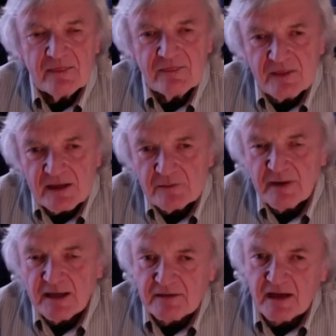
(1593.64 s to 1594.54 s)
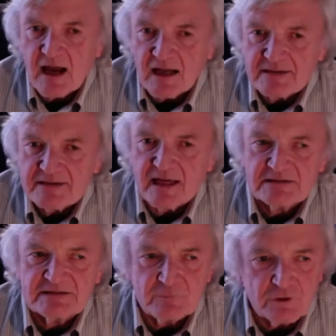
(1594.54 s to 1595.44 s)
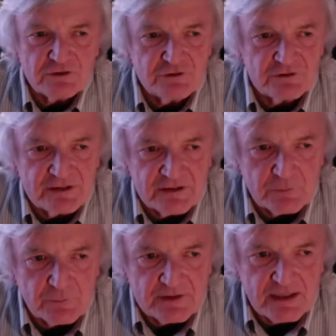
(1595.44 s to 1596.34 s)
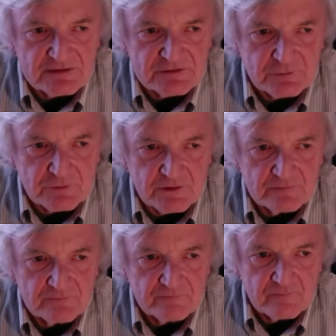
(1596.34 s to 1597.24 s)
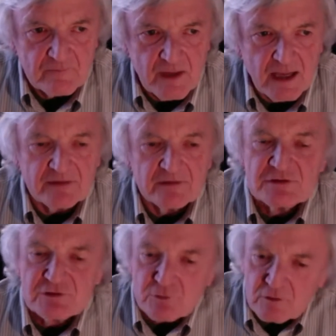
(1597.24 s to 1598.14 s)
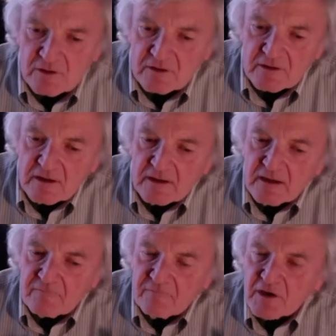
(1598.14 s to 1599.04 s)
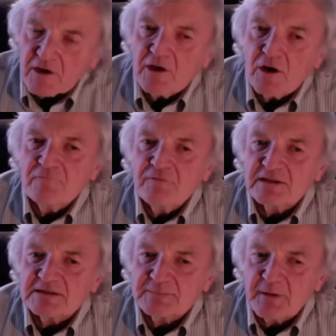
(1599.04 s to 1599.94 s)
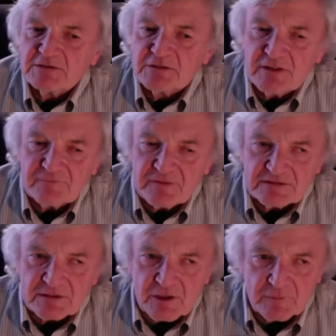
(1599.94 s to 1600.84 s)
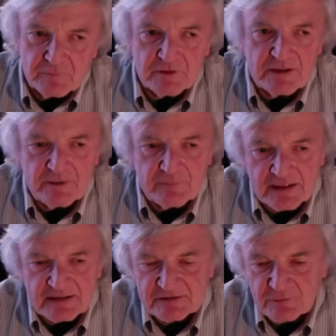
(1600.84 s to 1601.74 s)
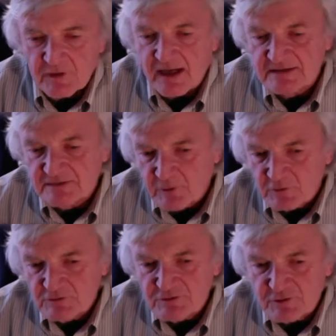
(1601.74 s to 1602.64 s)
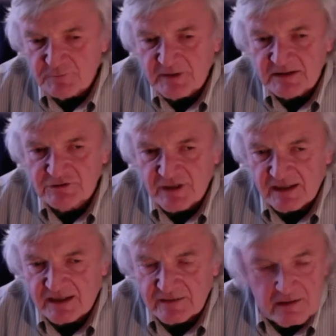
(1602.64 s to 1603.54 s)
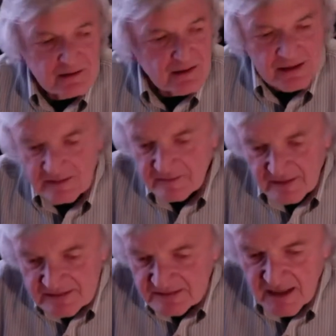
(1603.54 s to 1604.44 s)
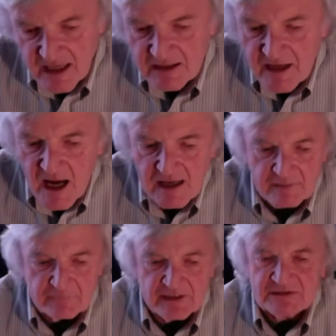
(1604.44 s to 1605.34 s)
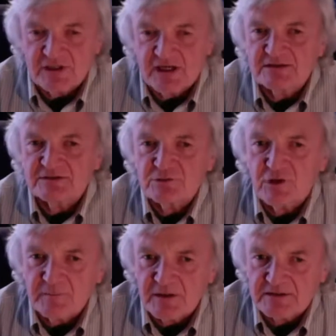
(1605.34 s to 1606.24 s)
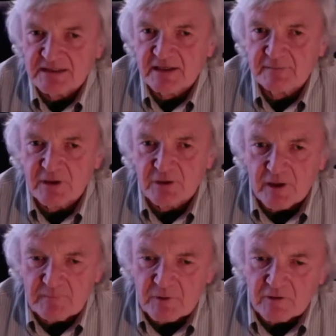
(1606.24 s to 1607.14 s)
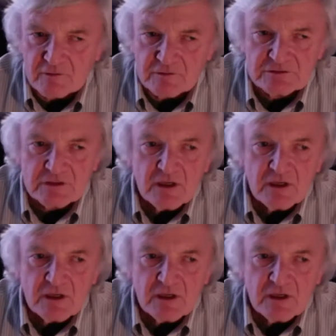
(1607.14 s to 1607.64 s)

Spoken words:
think about the context in which you're dealing with that store. And the store, very often, especially if it's a community-based store as opposed to a big chain, and this is not a knock on big chains at all because they can be great partners,